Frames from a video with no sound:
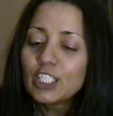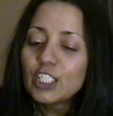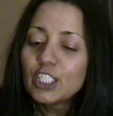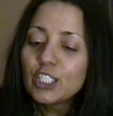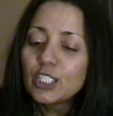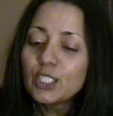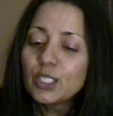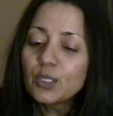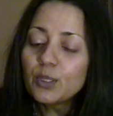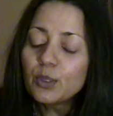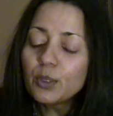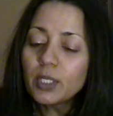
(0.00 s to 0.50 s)

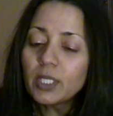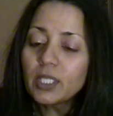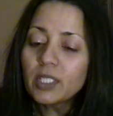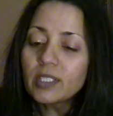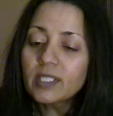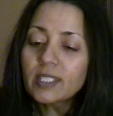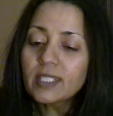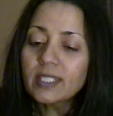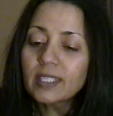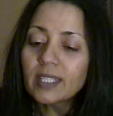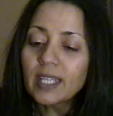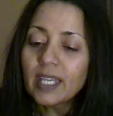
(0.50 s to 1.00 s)
2
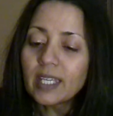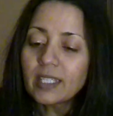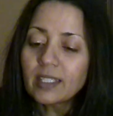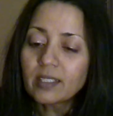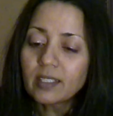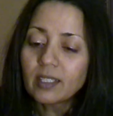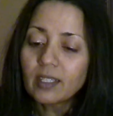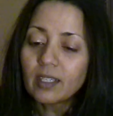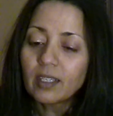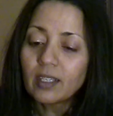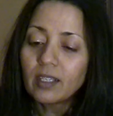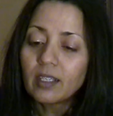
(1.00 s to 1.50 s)
years
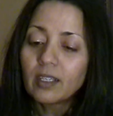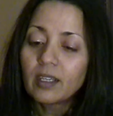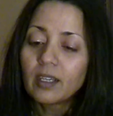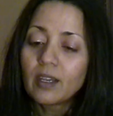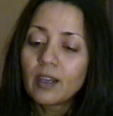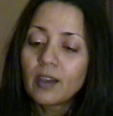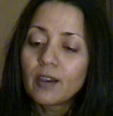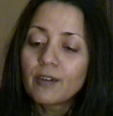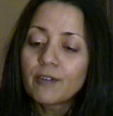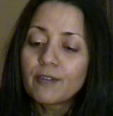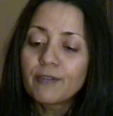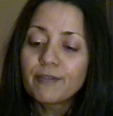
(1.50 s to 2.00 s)
later,
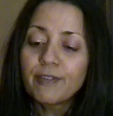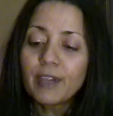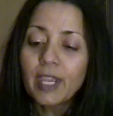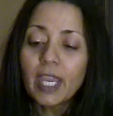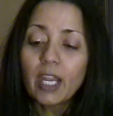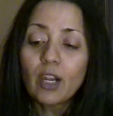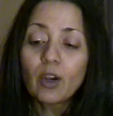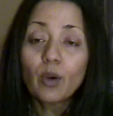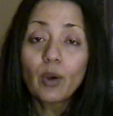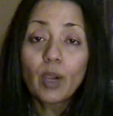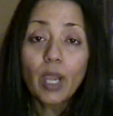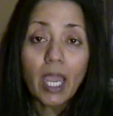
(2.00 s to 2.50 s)

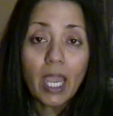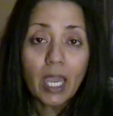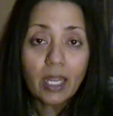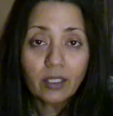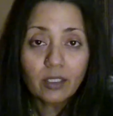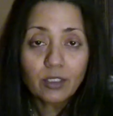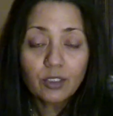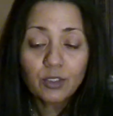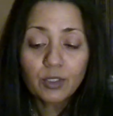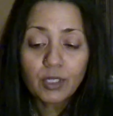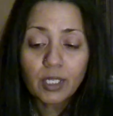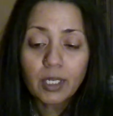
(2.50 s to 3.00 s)
Pharaoh had
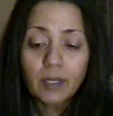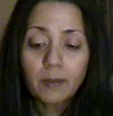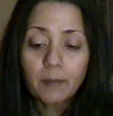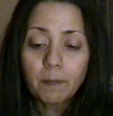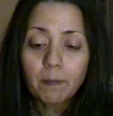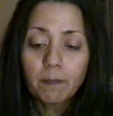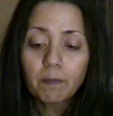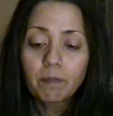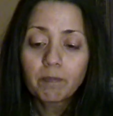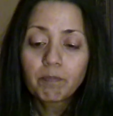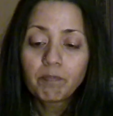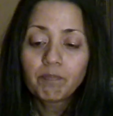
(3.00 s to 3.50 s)
a dream.
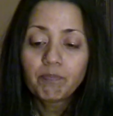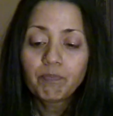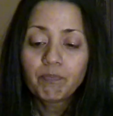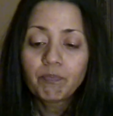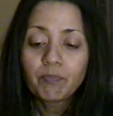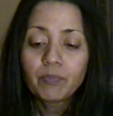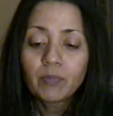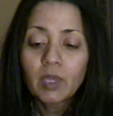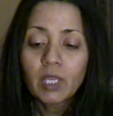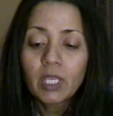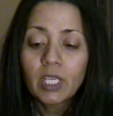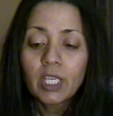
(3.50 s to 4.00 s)

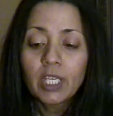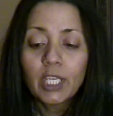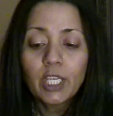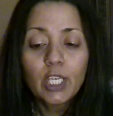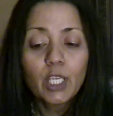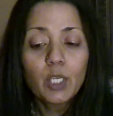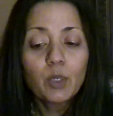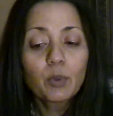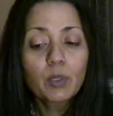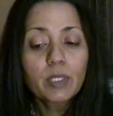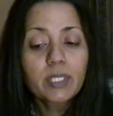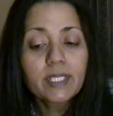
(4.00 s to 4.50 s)

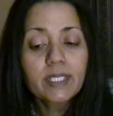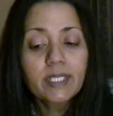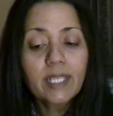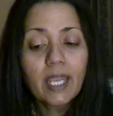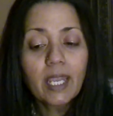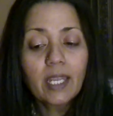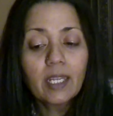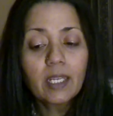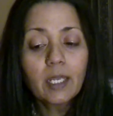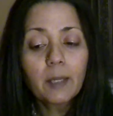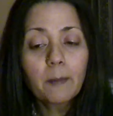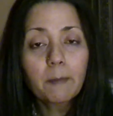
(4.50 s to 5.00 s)
He was
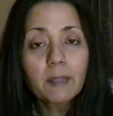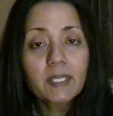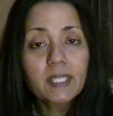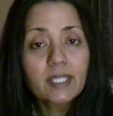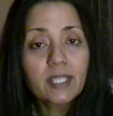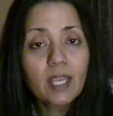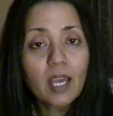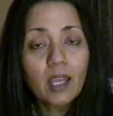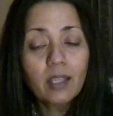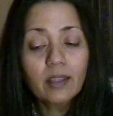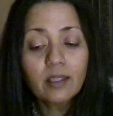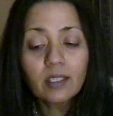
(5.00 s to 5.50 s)
standing
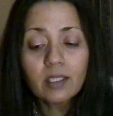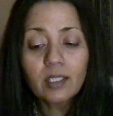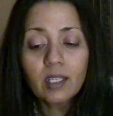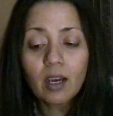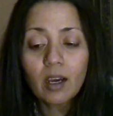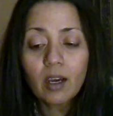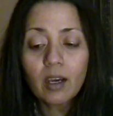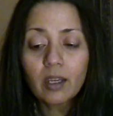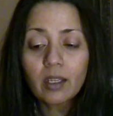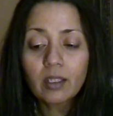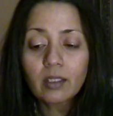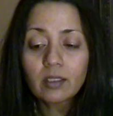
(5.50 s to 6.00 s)
beside the
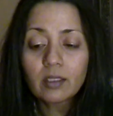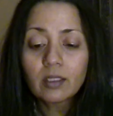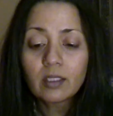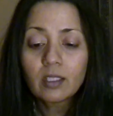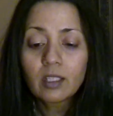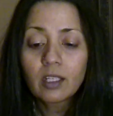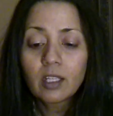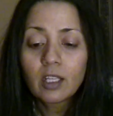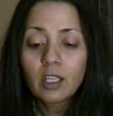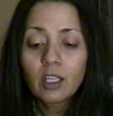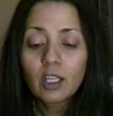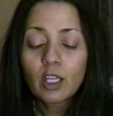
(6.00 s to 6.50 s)
Nile
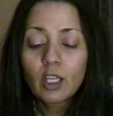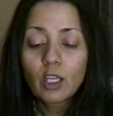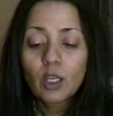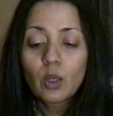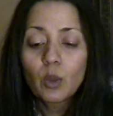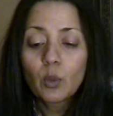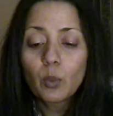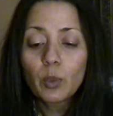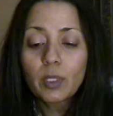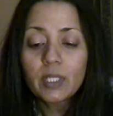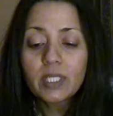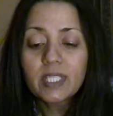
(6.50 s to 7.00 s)

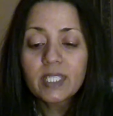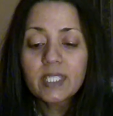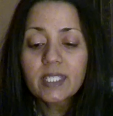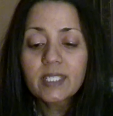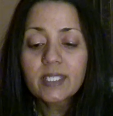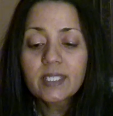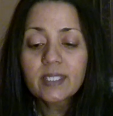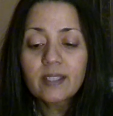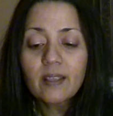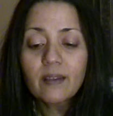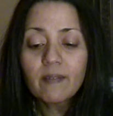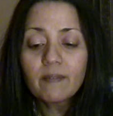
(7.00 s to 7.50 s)
when
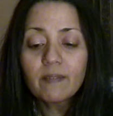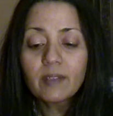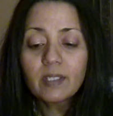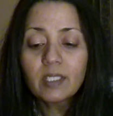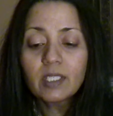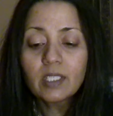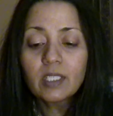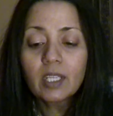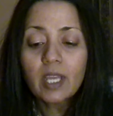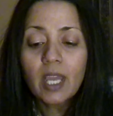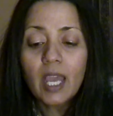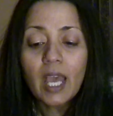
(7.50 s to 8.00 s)

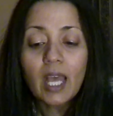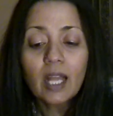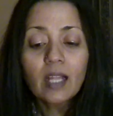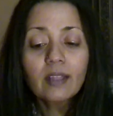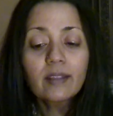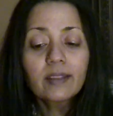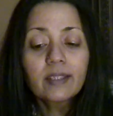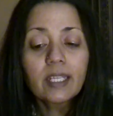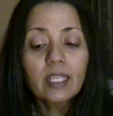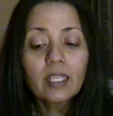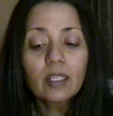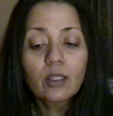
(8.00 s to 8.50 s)
7
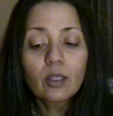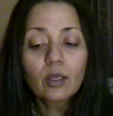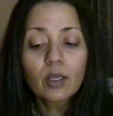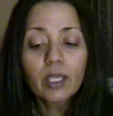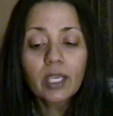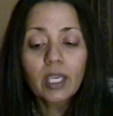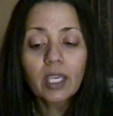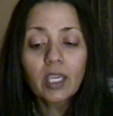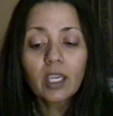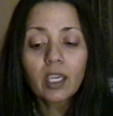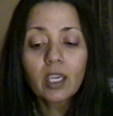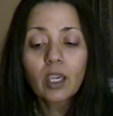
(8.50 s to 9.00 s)

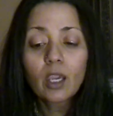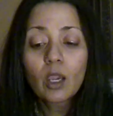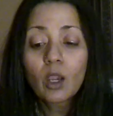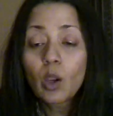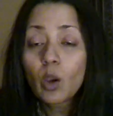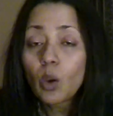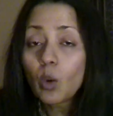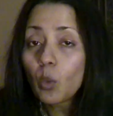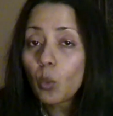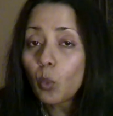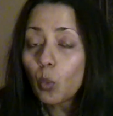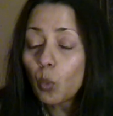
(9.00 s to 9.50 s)
healthy-looking,
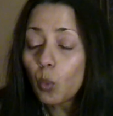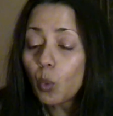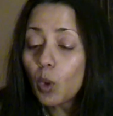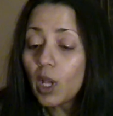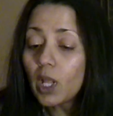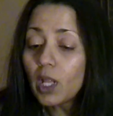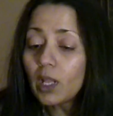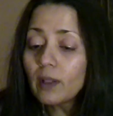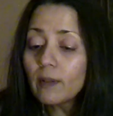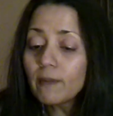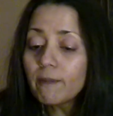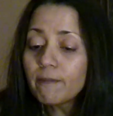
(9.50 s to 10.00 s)

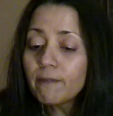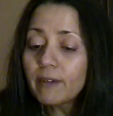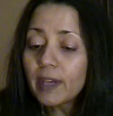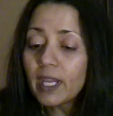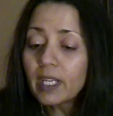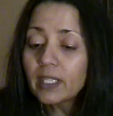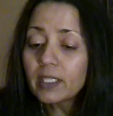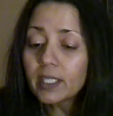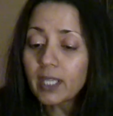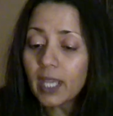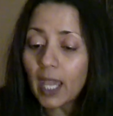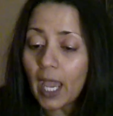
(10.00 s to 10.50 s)

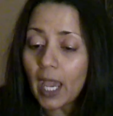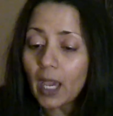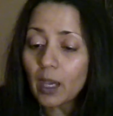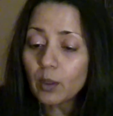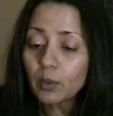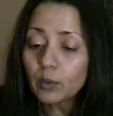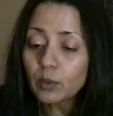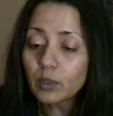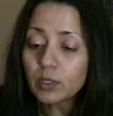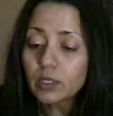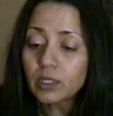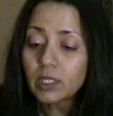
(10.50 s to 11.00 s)
well-fed
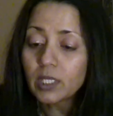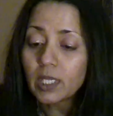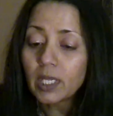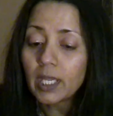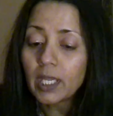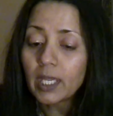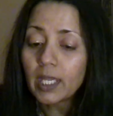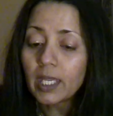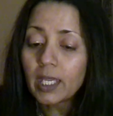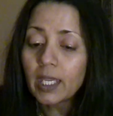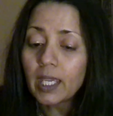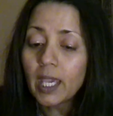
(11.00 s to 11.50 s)
cows
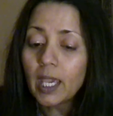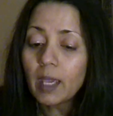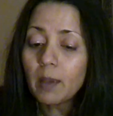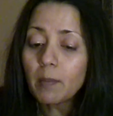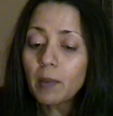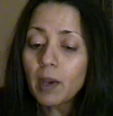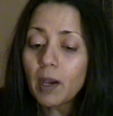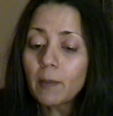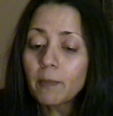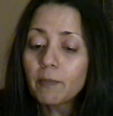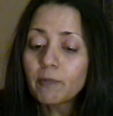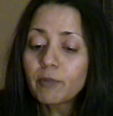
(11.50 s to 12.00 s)
came
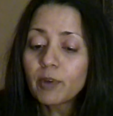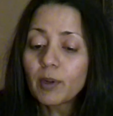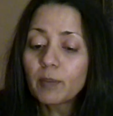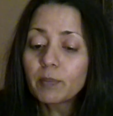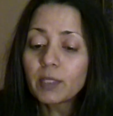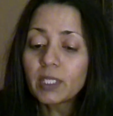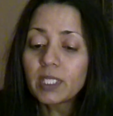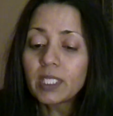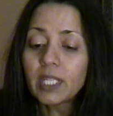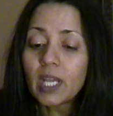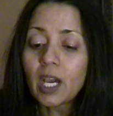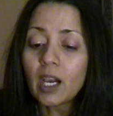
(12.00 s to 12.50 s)
up from
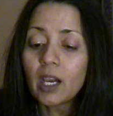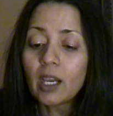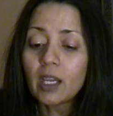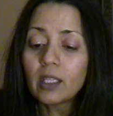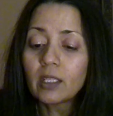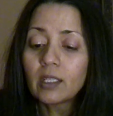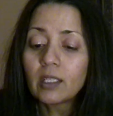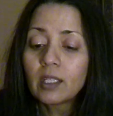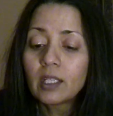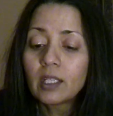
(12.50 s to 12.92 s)
the Nile